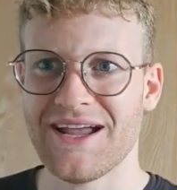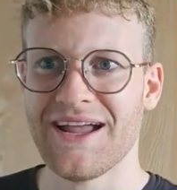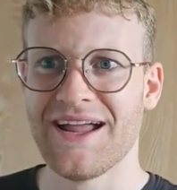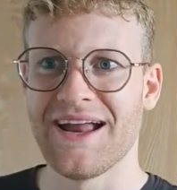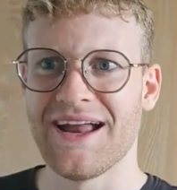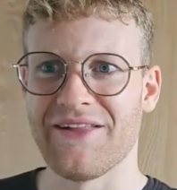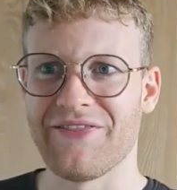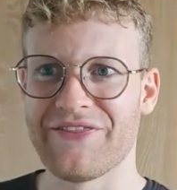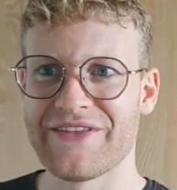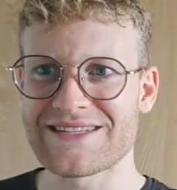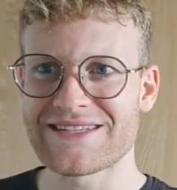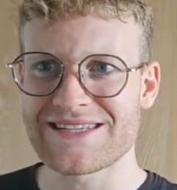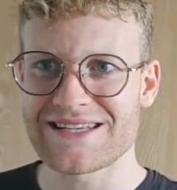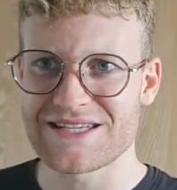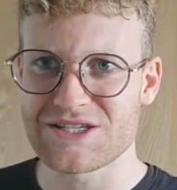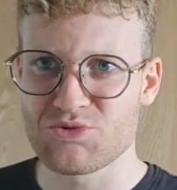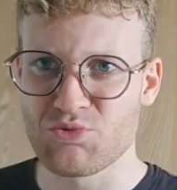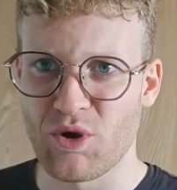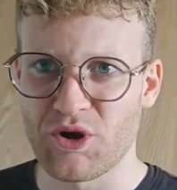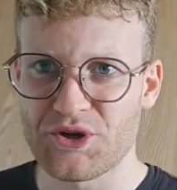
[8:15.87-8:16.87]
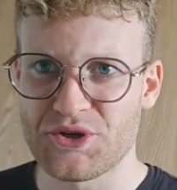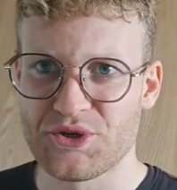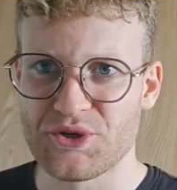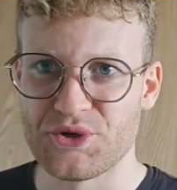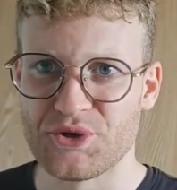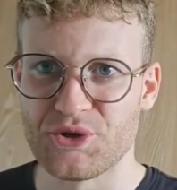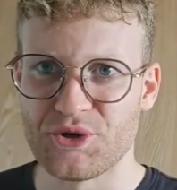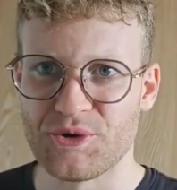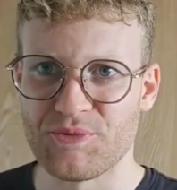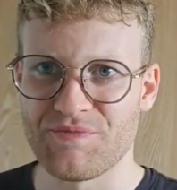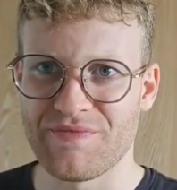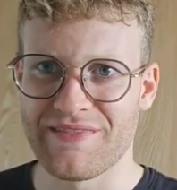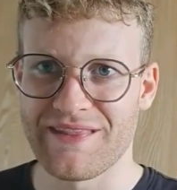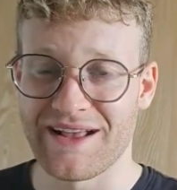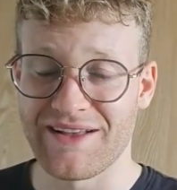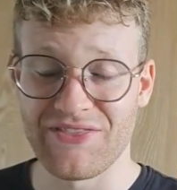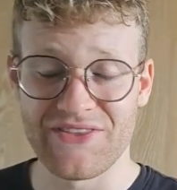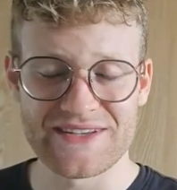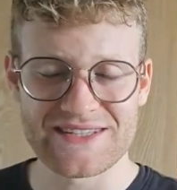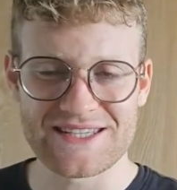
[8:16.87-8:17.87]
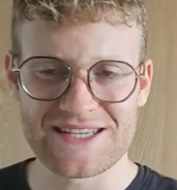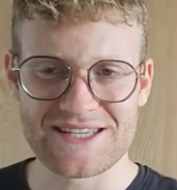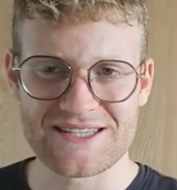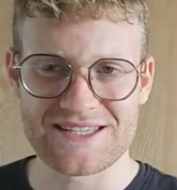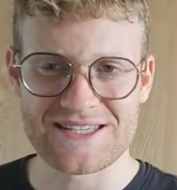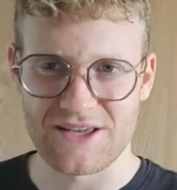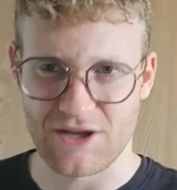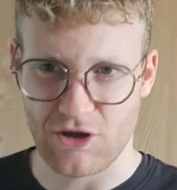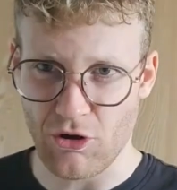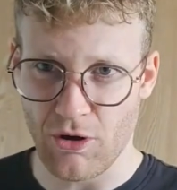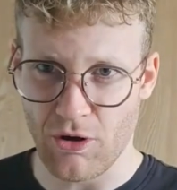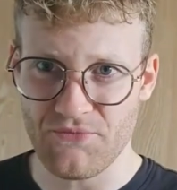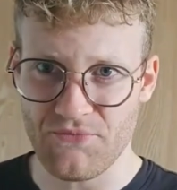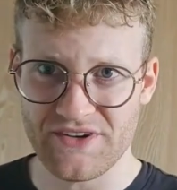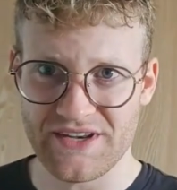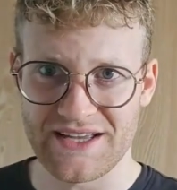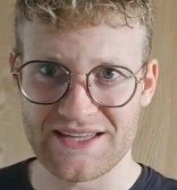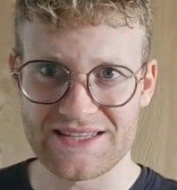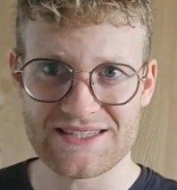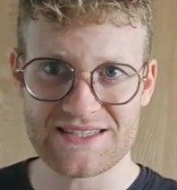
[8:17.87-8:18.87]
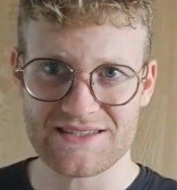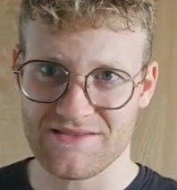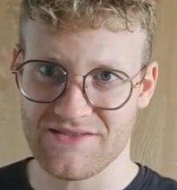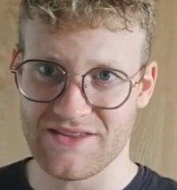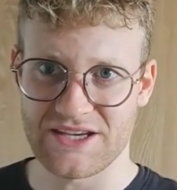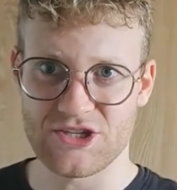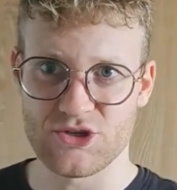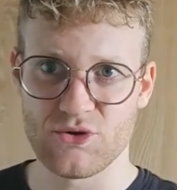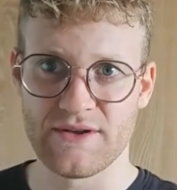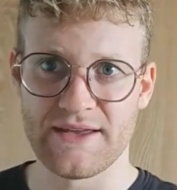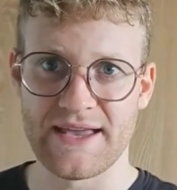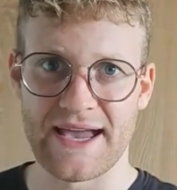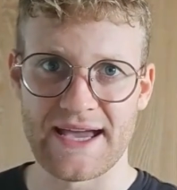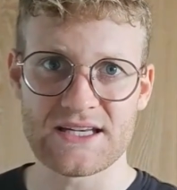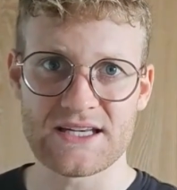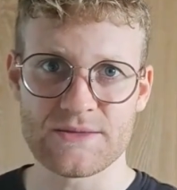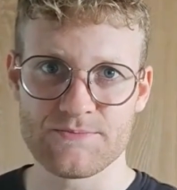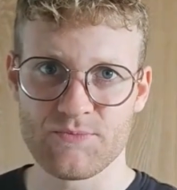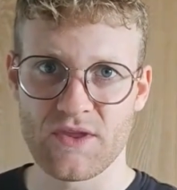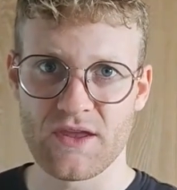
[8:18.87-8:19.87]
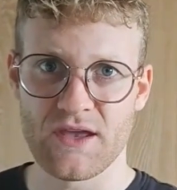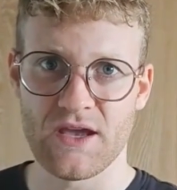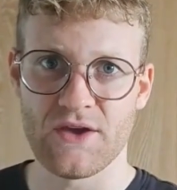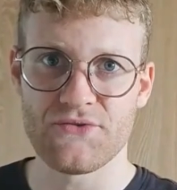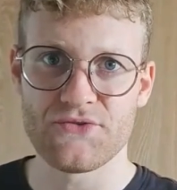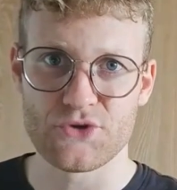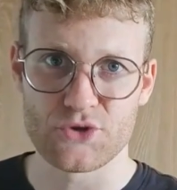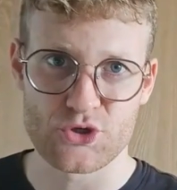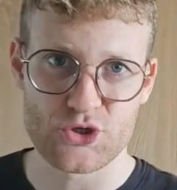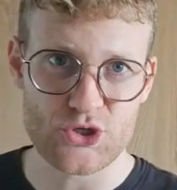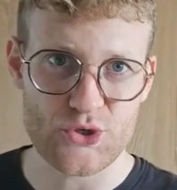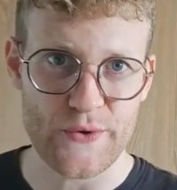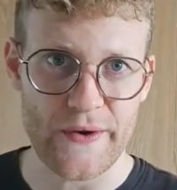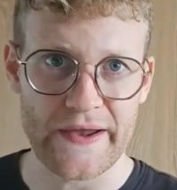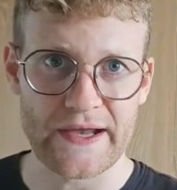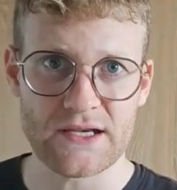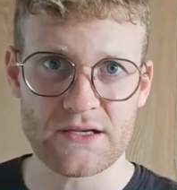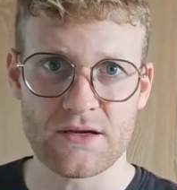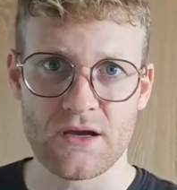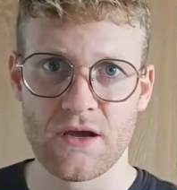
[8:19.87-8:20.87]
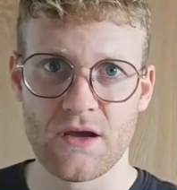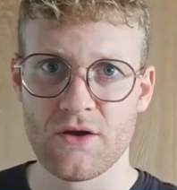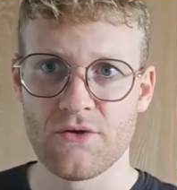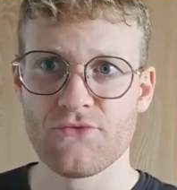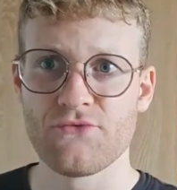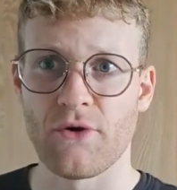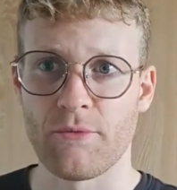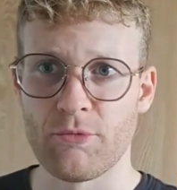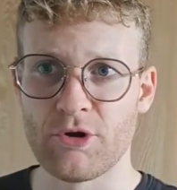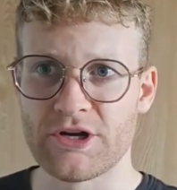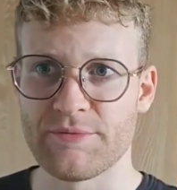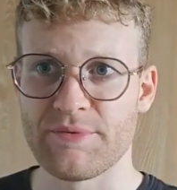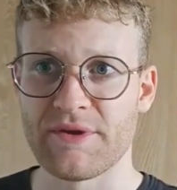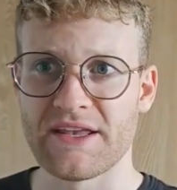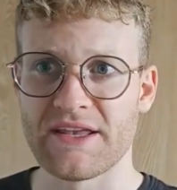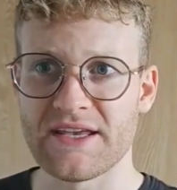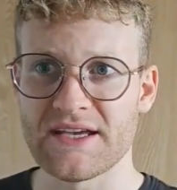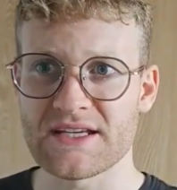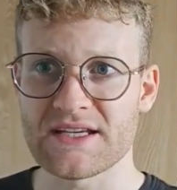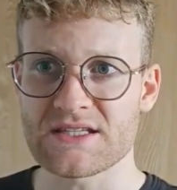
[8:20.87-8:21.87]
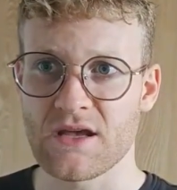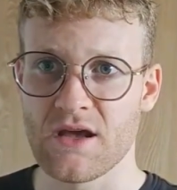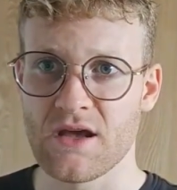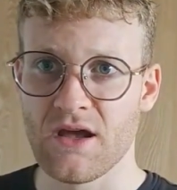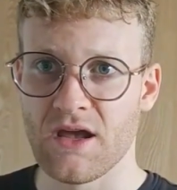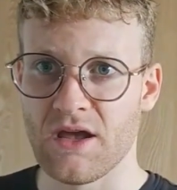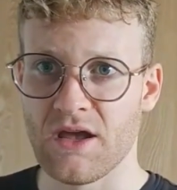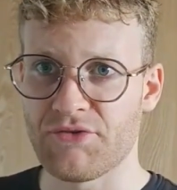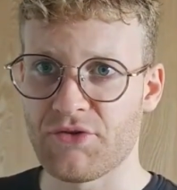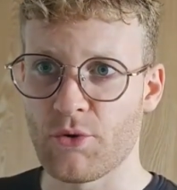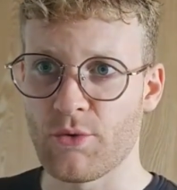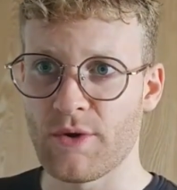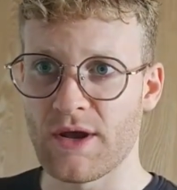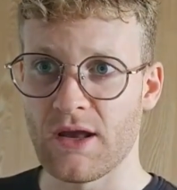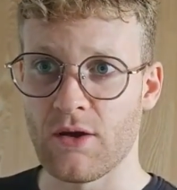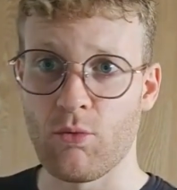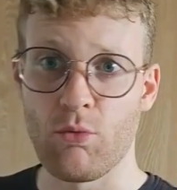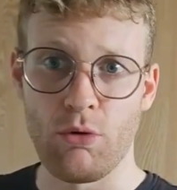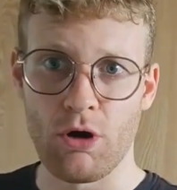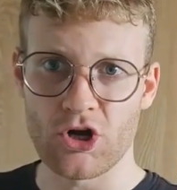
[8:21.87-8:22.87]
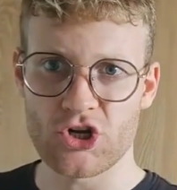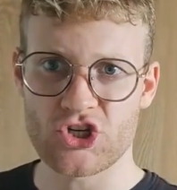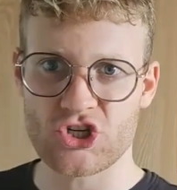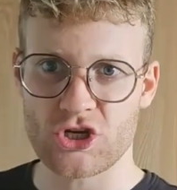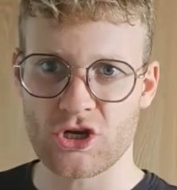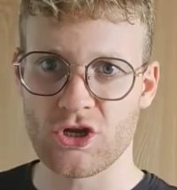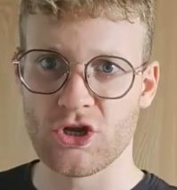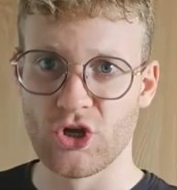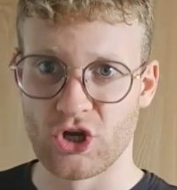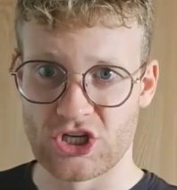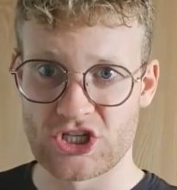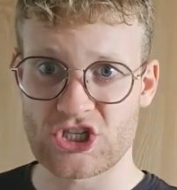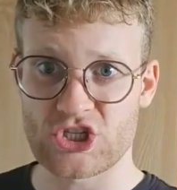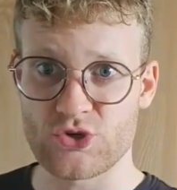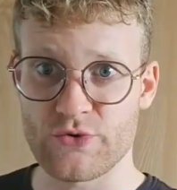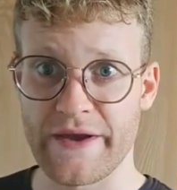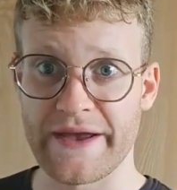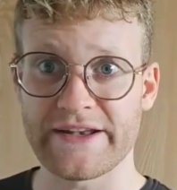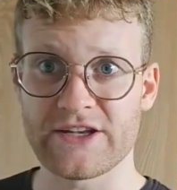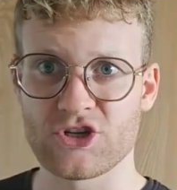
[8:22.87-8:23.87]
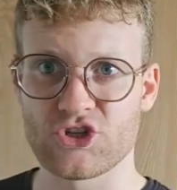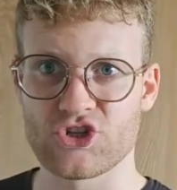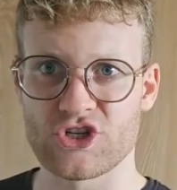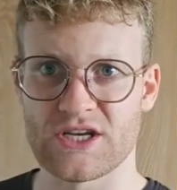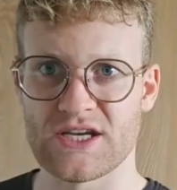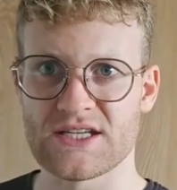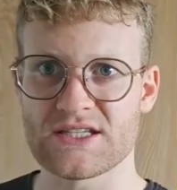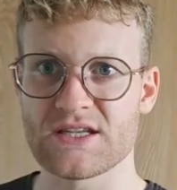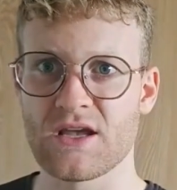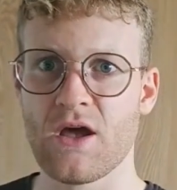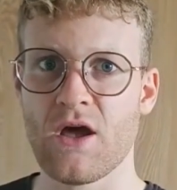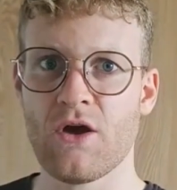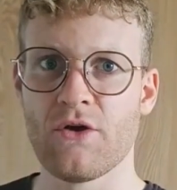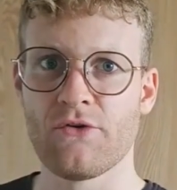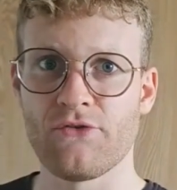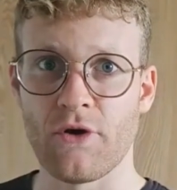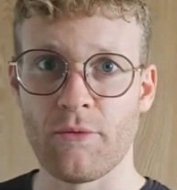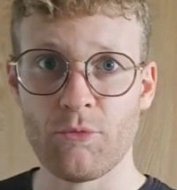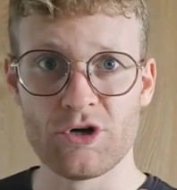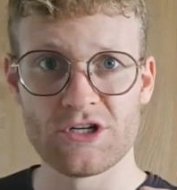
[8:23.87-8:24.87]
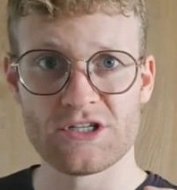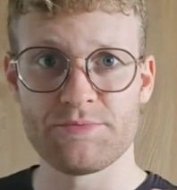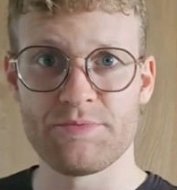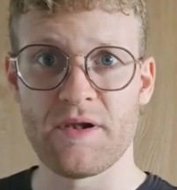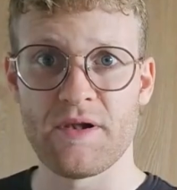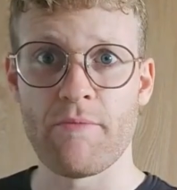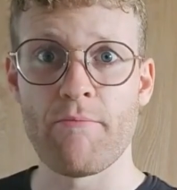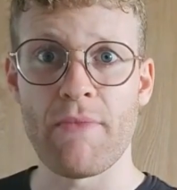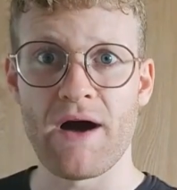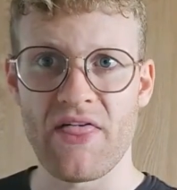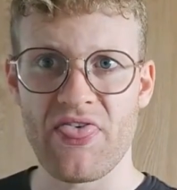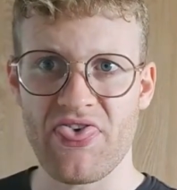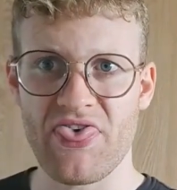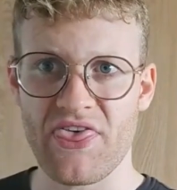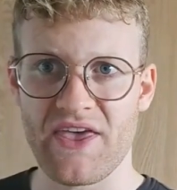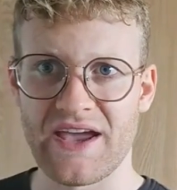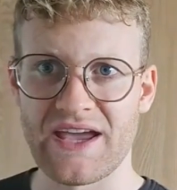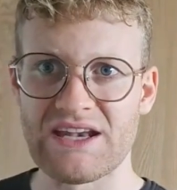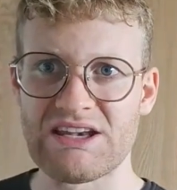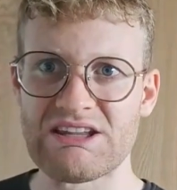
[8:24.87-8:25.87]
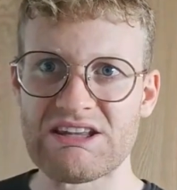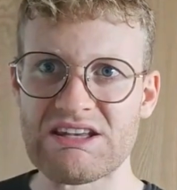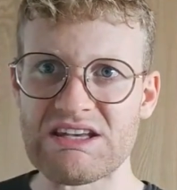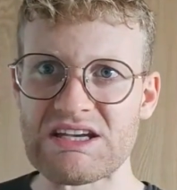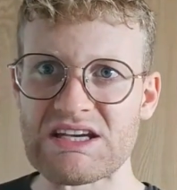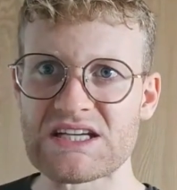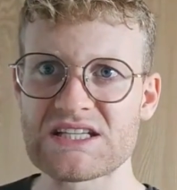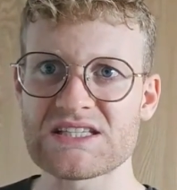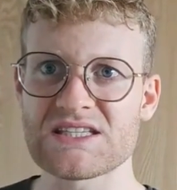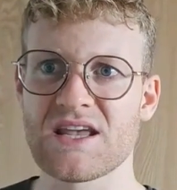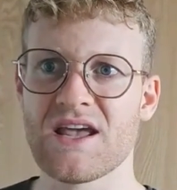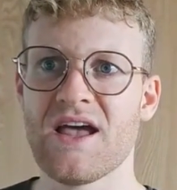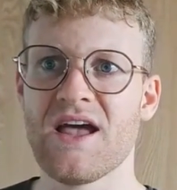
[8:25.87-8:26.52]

And this is what you like, this is the confidence that you get if you trade for multiple years, if you really watch your strategies for multiple months and years.